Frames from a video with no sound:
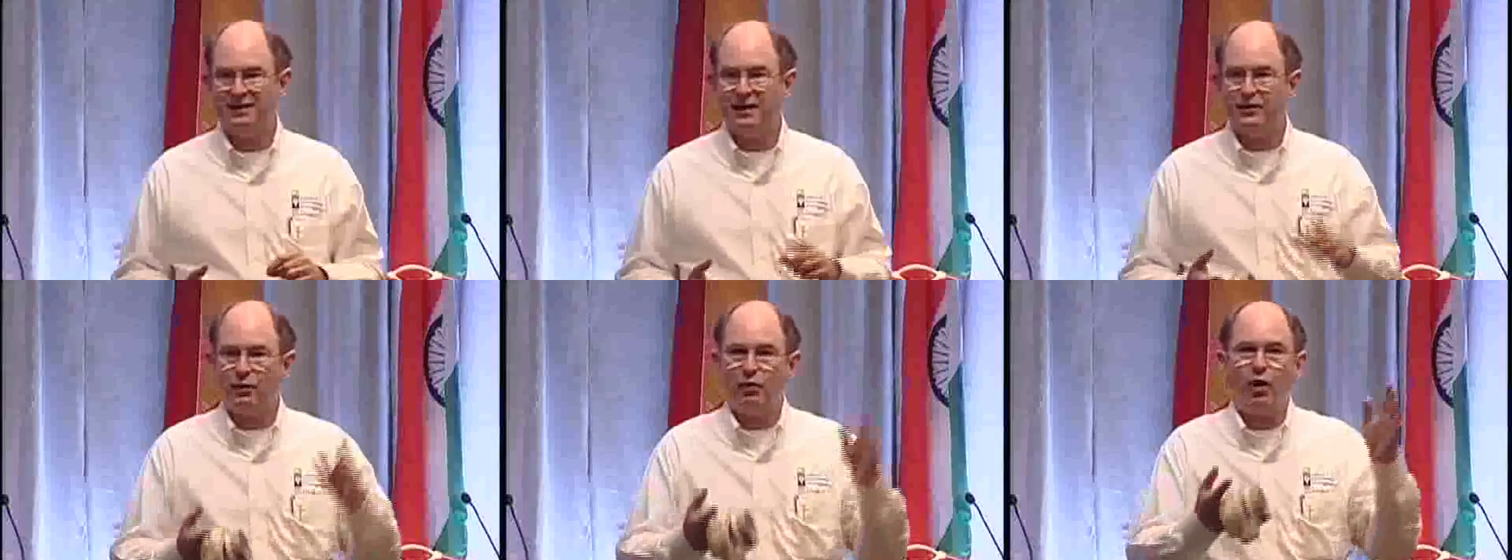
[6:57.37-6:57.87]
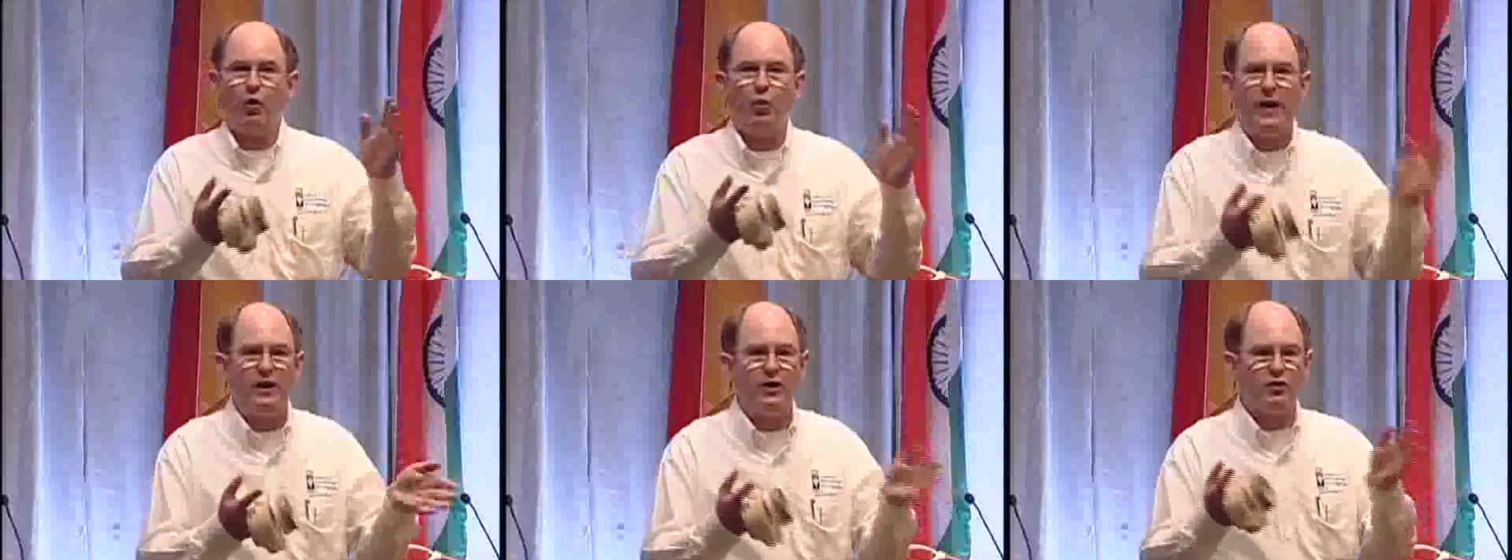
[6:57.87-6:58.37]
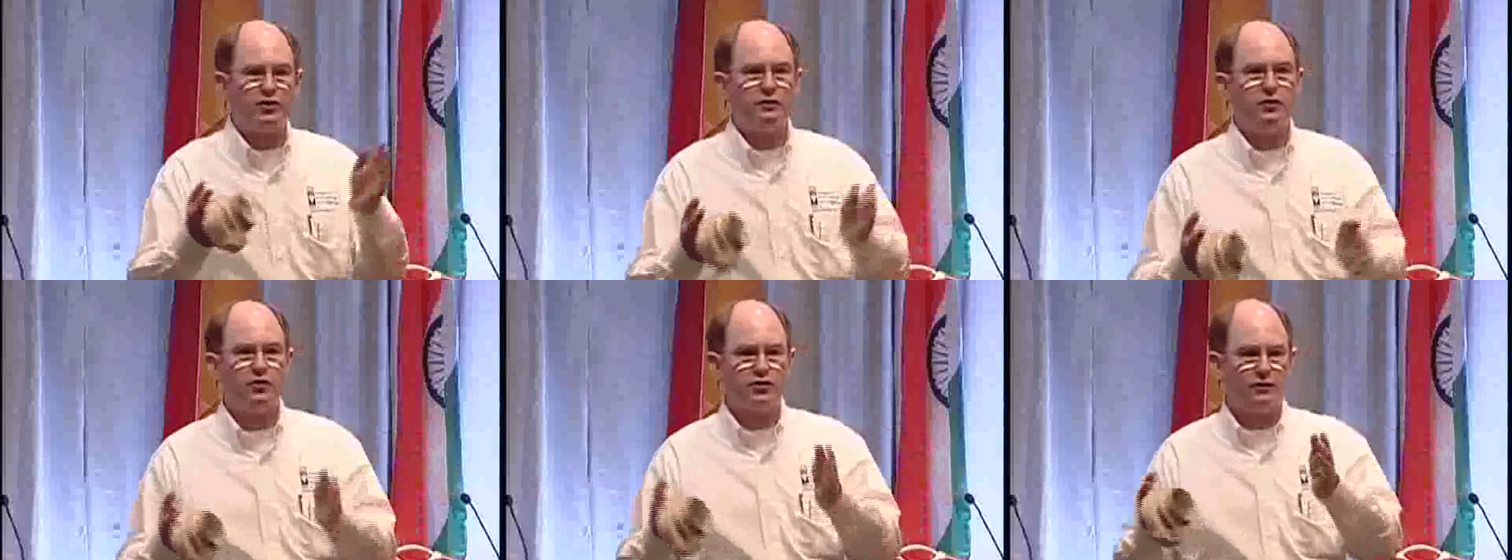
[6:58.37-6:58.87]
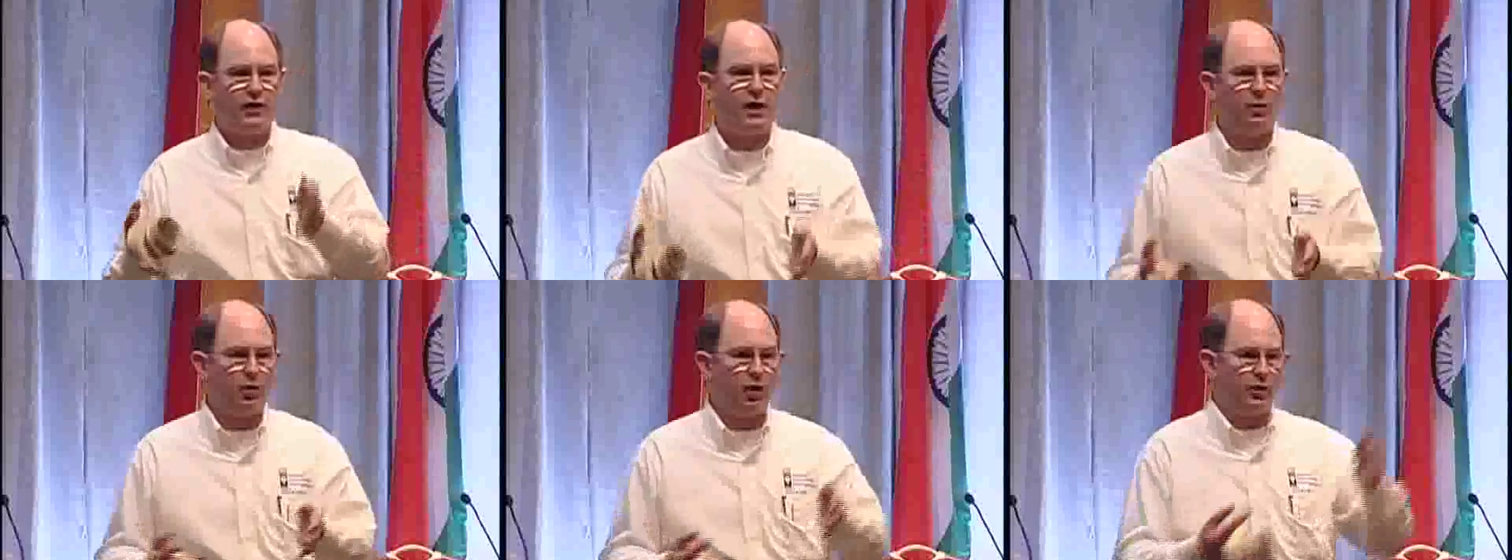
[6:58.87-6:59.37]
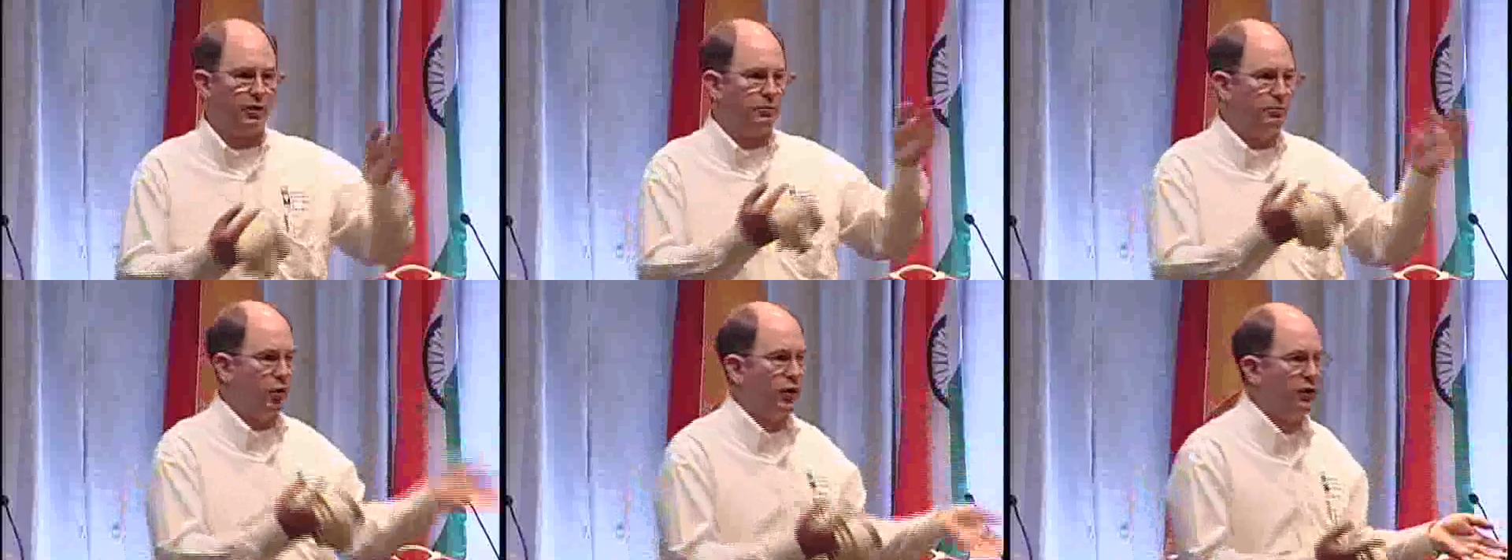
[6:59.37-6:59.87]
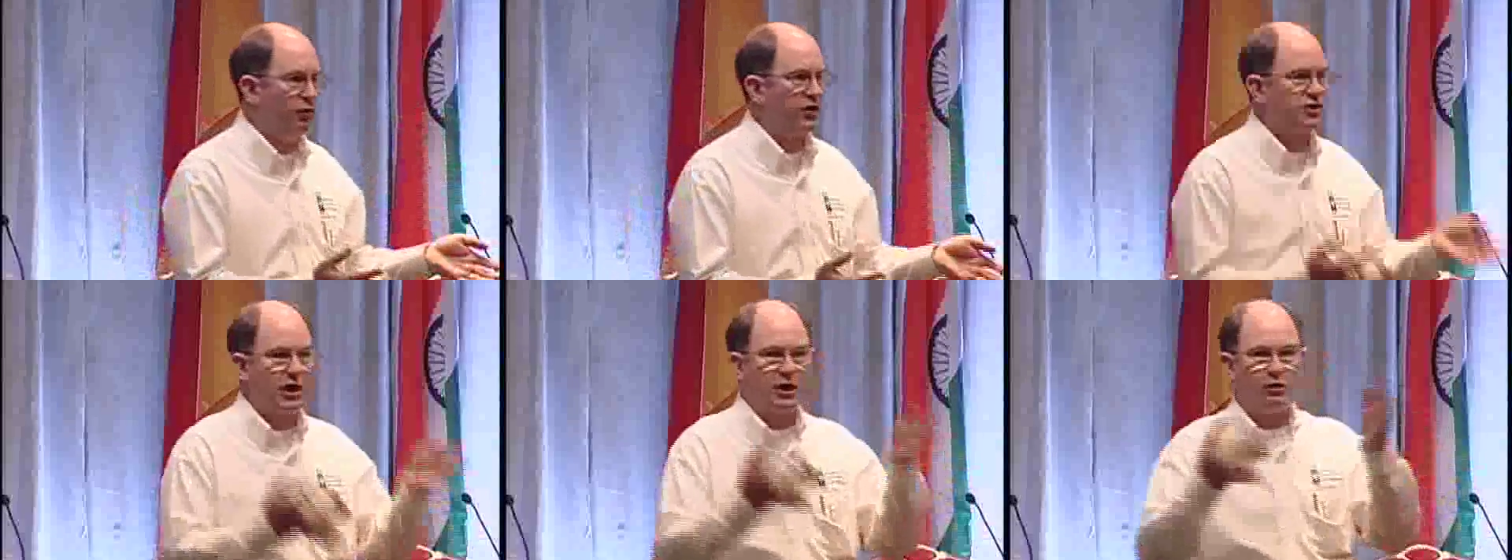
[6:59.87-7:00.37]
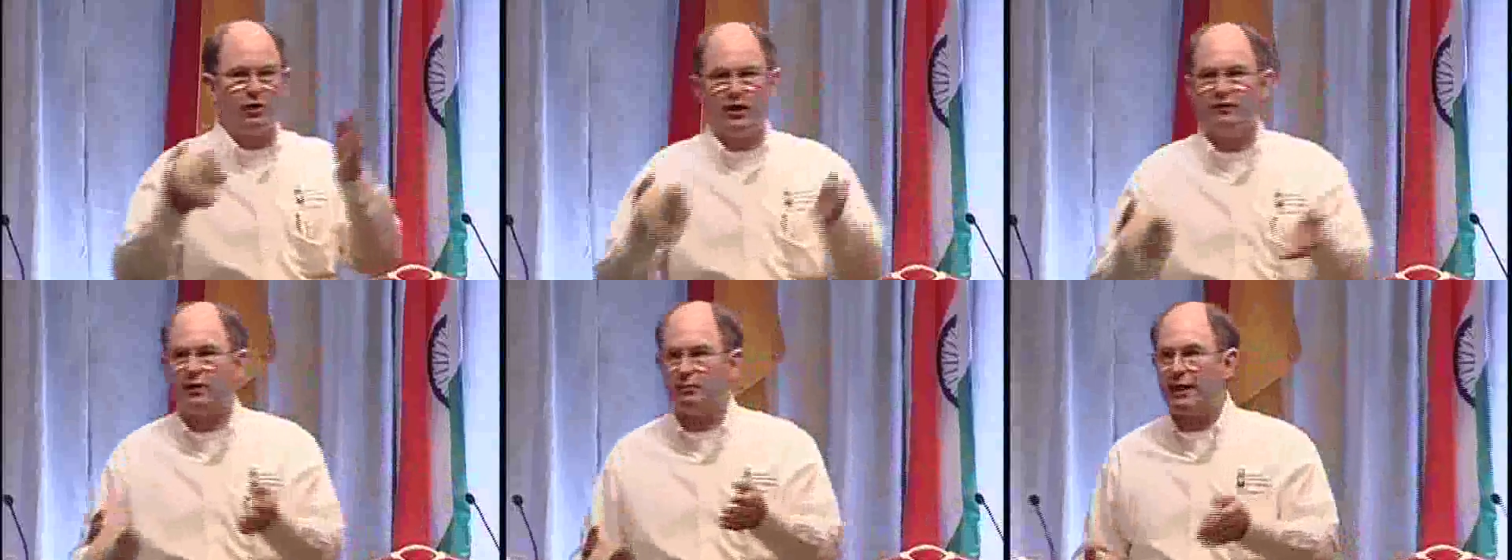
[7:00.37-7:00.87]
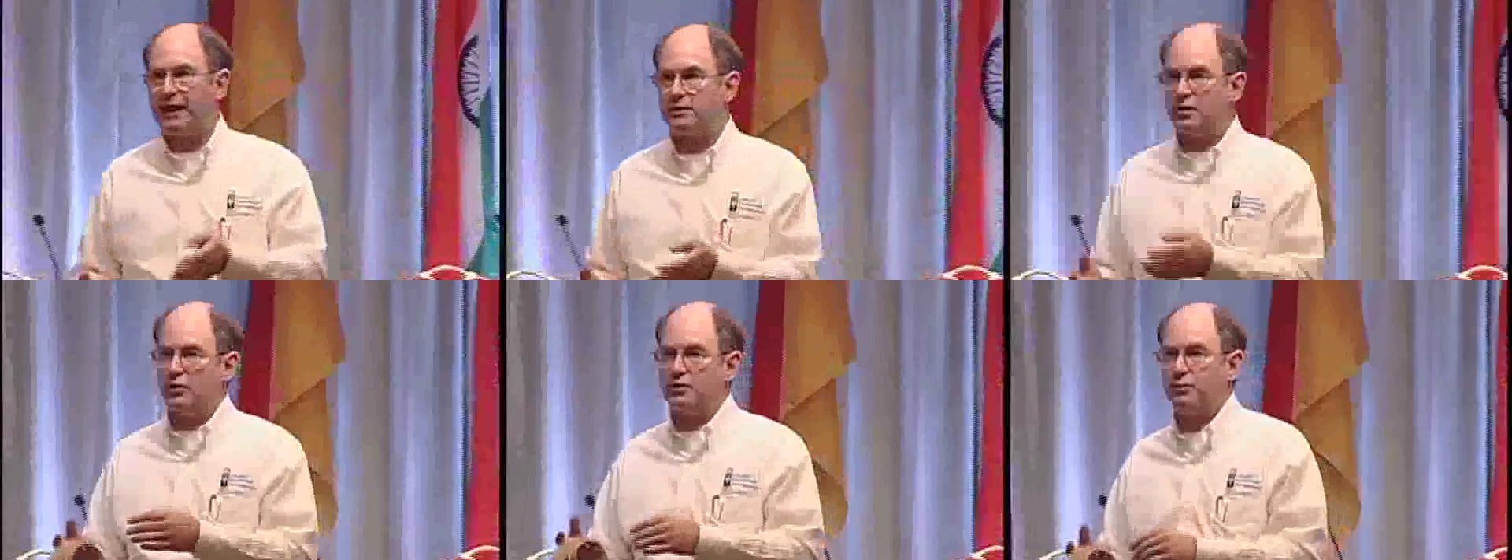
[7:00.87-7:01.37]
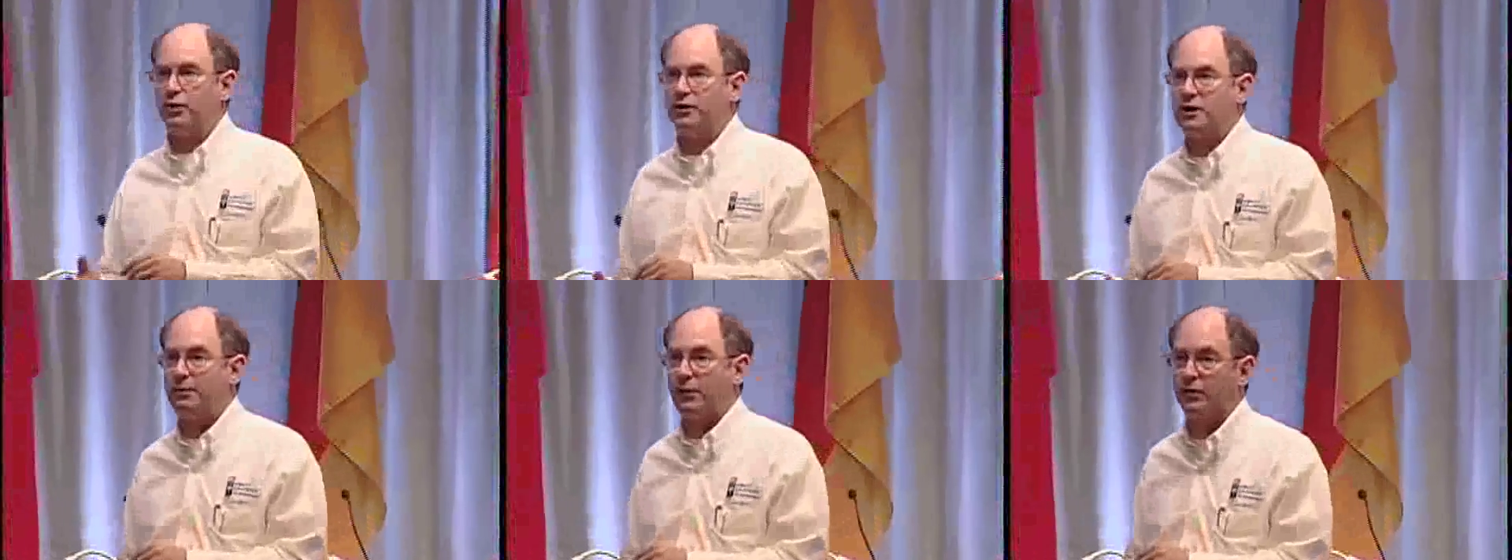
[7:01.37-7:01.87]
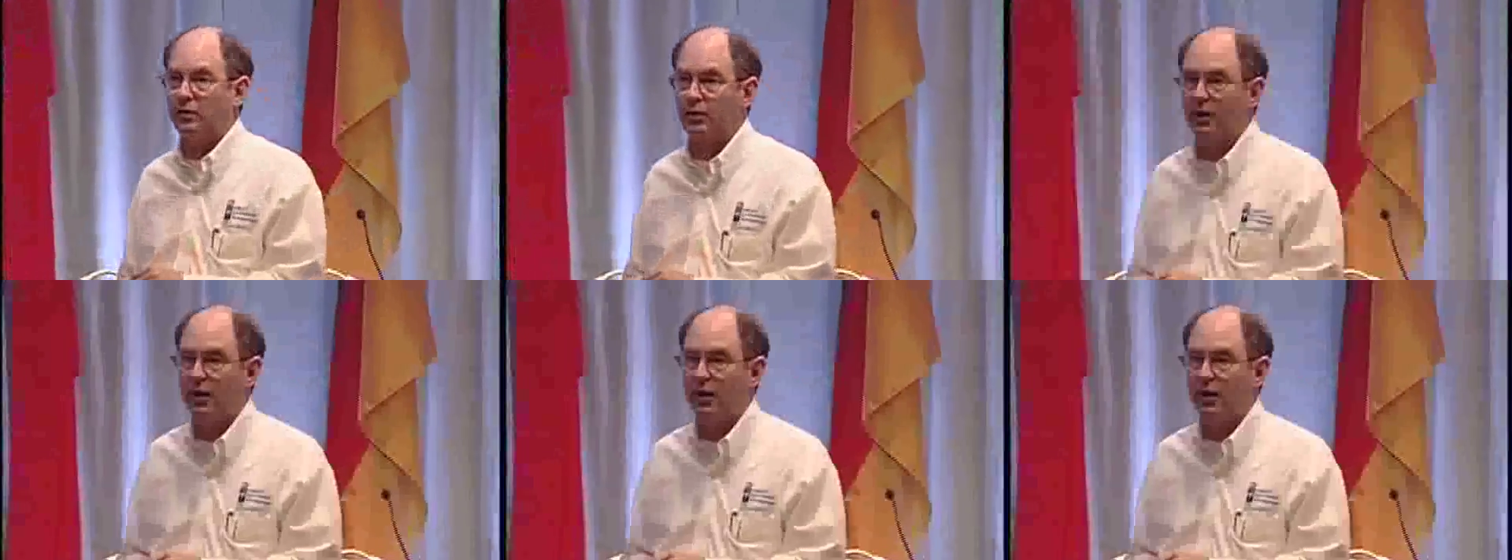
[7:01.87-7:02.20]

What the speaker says: There are windows of use of hot water. Morning rush hour, evening plateau is pretty typical.